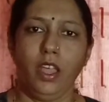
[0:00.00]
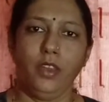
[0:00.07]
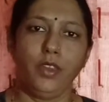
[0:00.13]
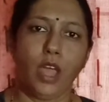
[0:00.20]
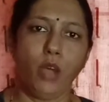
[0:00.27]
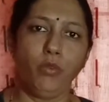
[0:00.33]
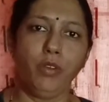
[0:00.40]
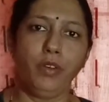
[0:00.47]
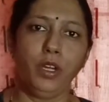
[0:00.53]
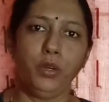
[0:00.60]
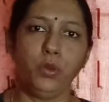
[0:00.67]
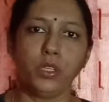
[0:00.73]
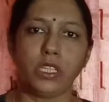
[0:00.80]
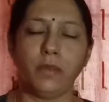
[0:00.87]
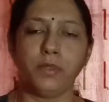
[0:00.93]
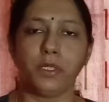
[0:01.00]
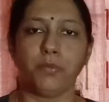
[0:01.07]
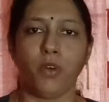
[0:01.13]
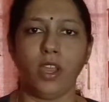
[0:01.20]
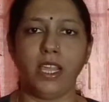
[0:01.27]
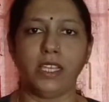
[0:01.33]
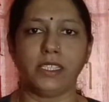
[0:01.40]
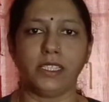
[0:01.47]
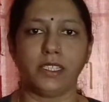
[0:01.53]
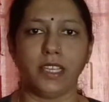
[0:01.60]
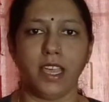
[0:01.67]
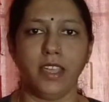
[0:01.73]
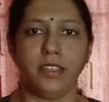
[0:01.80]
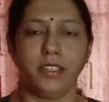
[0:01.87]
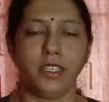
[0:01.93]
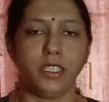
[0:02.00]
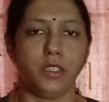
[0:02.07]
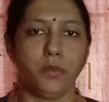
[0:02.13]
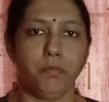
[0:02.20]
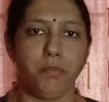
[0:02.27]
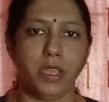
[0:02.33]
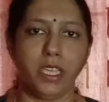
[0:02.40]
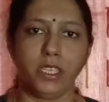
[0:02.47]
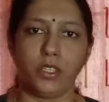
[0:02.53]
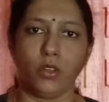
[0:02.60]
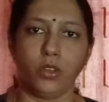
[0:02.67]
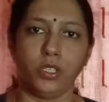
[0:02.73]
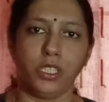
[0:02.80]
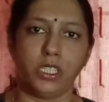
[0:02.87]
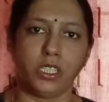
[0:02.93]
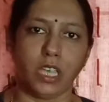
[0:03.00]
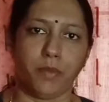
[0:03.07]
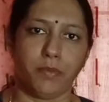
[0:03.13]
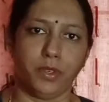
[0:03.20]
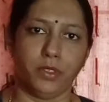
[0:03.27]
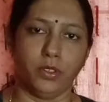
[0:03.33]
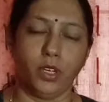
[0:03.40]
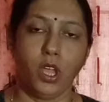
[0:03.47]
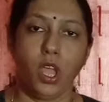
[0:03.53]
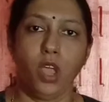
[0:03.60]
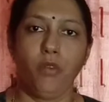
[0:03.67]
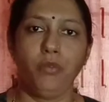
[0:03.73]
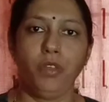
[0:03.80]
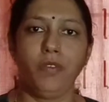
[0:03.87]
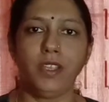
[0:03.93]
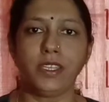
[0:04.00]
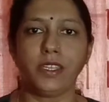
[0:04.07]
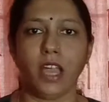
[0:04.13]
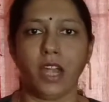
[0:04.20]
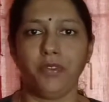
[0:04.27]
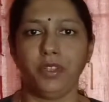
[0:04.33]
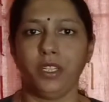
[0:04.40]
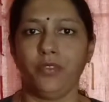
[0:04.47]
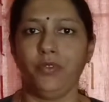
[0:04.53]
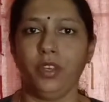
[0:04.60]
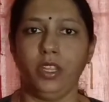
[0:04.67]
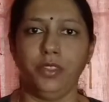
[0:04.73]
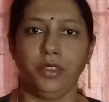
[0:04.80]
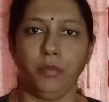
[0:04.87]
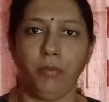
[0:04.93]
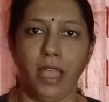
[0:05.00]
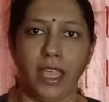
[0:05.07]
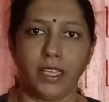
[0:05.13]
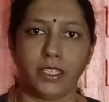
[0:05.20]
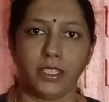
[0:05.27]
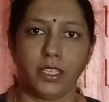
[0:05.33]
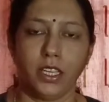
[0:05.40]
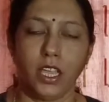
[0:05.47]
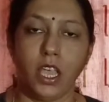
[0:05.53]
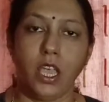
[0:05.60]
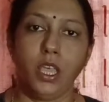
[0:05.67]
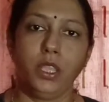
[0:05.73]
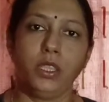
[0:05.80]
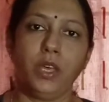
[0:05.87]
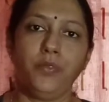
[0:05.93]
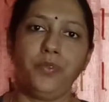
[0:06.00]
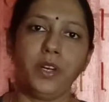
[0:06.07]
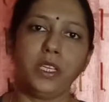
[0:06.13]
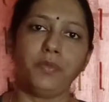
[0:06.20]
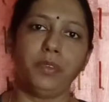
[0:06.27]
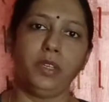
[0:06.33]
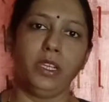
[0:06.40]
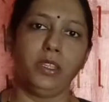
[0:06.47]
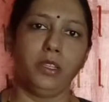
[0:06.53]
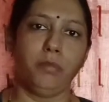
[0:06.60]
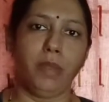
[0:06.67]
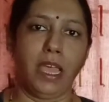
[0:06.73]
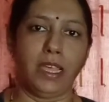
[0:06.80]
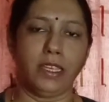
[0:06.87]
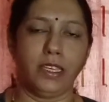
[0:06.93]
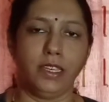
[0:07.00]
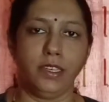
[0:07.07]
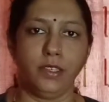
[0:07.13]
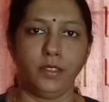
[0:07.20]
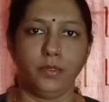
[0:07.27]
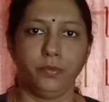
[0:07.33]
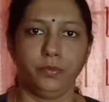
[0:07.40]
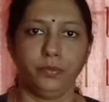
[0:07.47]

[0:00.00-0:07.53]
Now we will do some small exercises based on this chapter. We will start with the fill in the blanks. The first fill in the blank is: